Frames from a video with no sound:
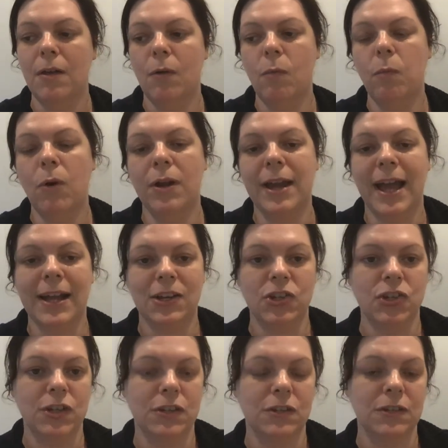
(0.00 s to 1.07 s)
what
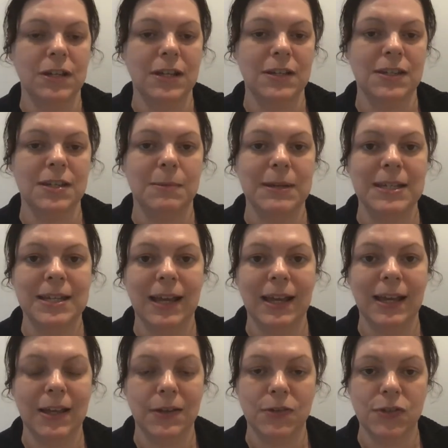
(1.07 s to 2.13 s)
action needs to be
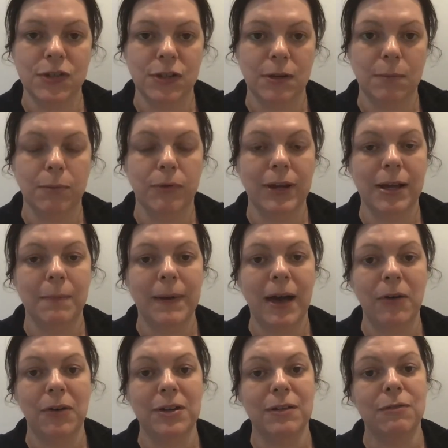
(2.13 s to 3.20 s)
taken to bring
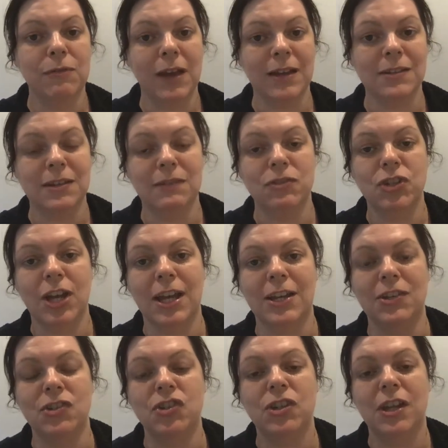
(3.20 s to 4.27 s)
about an effective
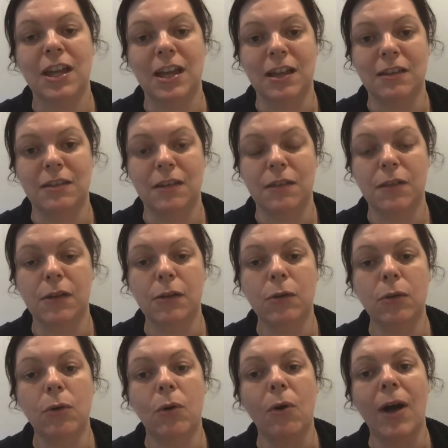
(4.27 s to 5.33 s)
change in the
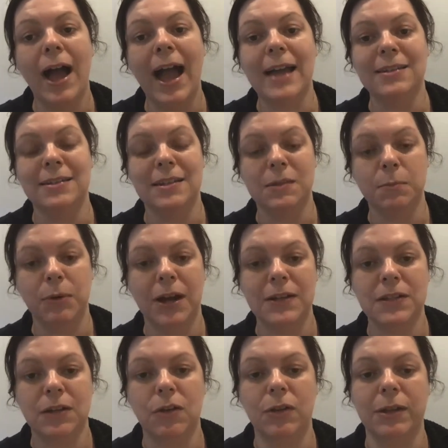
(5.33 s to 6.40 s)
law and its
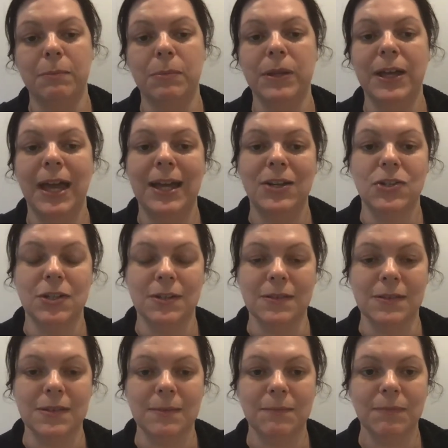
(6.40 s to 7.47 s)
practical implications.